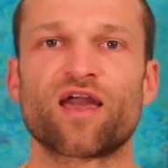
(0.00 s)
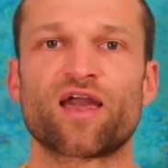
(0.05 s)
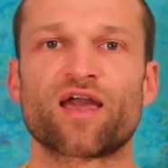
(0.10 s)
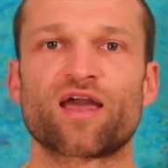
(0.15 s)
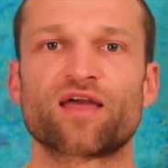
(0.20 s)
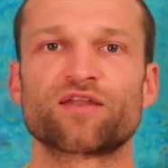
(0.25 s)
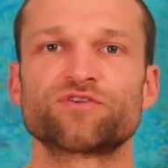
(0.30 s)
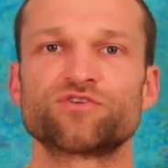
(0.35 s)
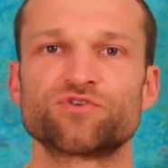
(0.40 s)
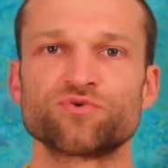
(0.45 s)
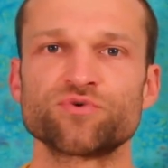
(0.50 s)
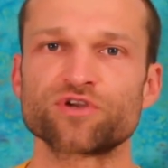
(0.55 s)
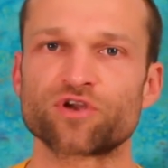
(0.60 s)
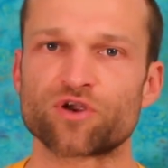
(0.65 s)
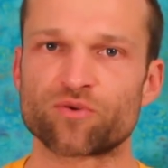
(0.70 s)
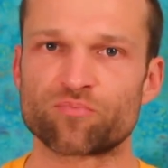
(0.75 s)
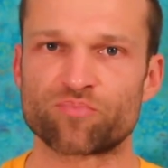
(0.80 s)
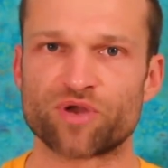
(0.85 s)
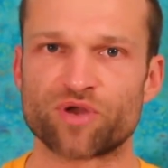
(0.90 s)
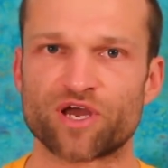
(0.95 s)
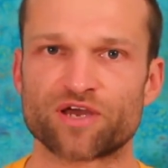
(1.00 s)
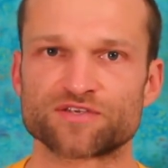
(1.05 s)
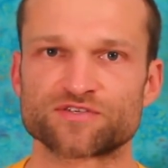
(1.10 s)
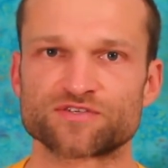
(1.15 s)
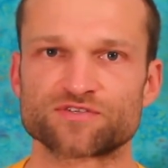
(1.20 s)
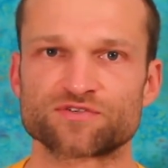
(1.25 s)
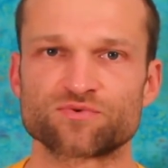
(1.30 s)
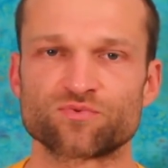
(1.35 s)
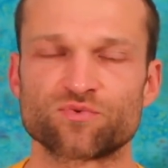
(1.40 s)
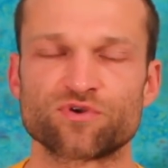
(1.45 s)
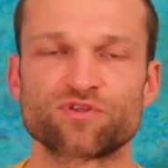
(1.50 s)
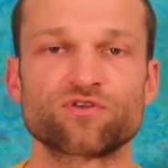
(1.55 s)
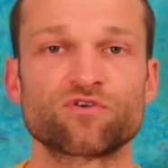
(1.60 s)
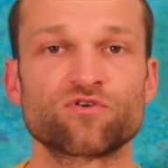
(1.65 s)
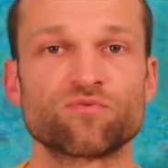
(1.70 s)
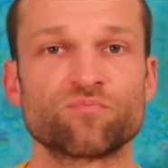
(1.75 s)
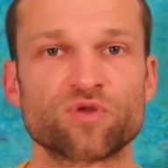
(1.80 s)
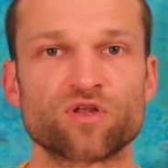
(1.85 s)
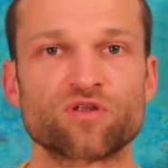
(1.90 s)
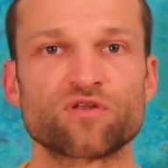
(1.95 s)
And doing our best with
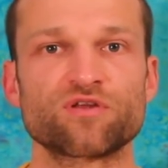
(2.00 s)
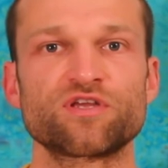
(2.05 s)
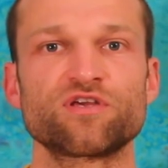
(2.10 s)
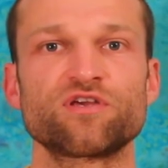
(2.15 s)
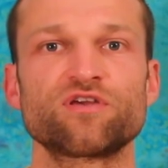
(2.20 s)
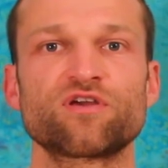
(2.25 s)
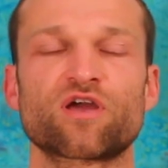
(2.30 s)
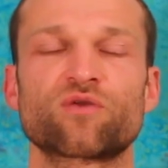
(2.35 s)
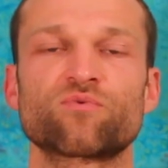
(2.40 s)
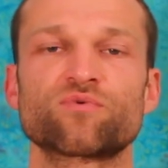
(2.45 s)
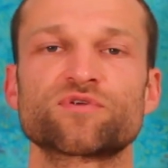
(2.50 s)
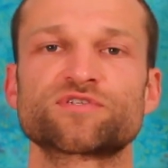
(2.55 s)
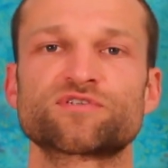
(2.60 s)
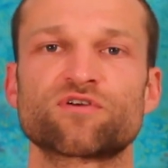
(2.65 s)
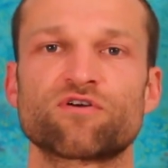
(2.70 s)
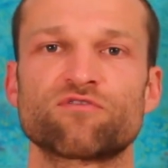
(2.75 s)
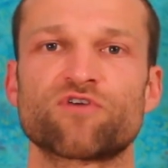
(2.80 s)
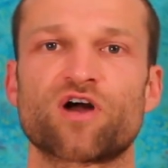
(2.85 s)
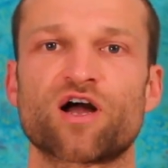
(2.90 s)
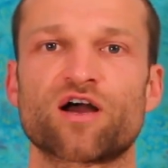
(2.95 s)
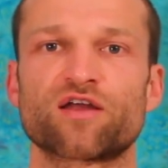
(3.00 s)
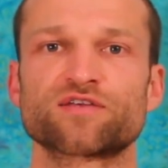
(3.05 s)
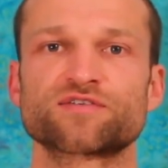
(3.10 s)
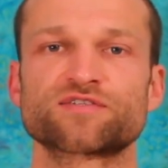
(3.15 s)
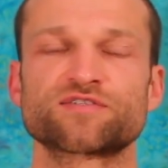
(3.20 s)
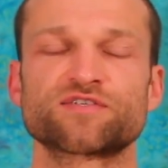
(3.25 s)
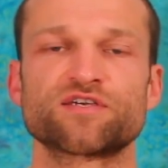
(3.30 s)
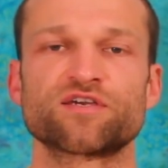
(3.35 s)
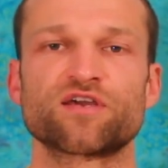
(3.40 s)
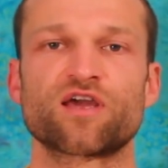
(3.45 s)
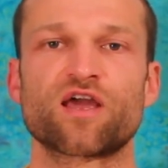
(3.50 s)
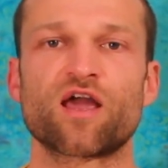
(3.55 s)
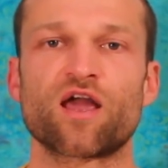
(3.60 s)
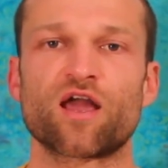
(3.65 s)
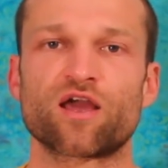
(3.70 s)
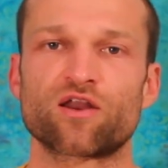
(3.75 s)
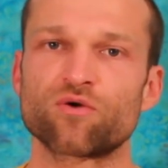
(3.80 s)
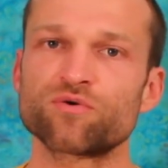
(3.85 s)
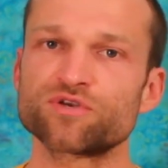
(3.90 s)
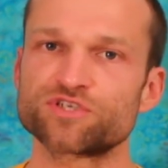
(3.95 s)
humility and with self-honesty,
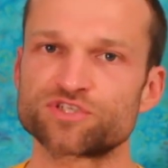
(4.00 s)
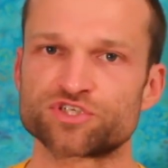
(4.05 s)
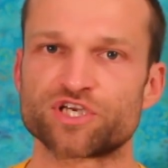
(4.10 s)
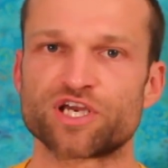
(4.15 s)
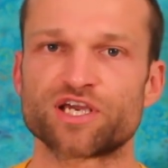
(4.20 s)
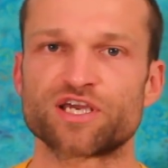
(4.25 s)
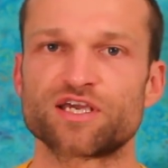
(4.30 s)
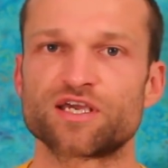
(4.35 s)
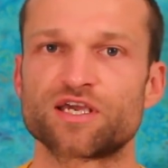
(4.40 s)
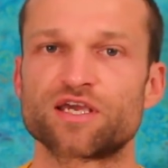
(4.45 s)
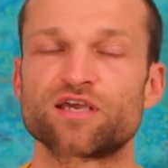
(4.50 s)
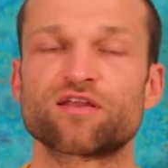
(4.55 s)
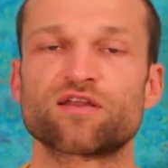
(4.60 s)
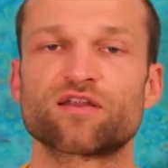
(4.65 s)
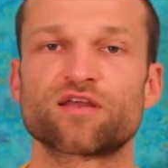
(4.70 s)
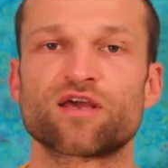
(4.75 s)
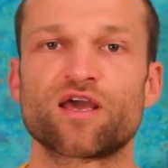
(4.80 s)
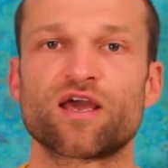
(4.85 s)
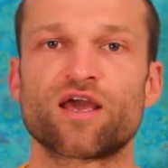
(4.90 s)
and always checking in.